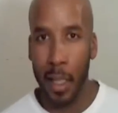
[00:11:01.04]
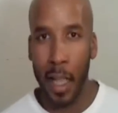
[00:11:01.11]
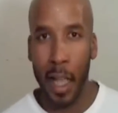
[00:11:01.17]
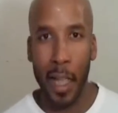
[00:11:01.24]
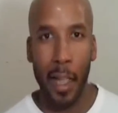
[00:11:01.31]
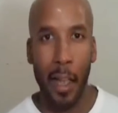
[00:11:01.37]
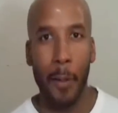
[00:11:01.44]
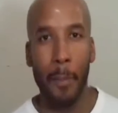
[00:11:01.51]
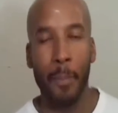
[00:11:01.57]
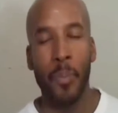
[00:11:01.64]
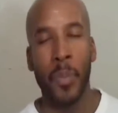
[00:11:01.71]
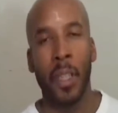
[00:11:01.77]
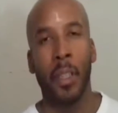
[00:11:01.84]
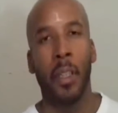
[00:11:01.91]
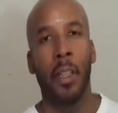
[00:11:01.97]
his eye out.
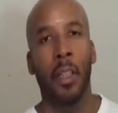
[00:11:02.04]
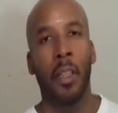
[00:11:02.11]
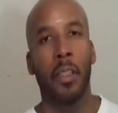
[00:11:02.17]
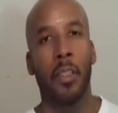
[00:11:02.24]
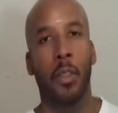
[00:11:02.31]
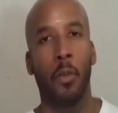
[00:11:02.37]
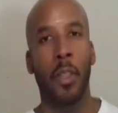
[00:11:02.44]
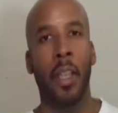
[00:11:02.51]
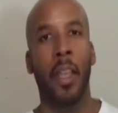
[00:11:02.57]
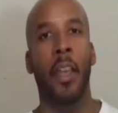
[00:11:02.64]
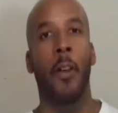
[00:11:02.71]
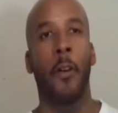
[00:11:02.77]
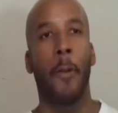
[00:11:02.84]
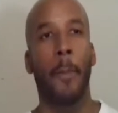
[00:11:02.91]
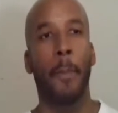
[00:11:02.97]
So
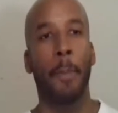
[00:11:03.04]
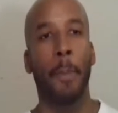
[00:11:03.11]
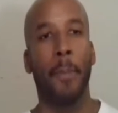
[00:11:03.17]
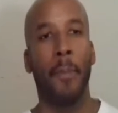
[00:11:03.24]
now,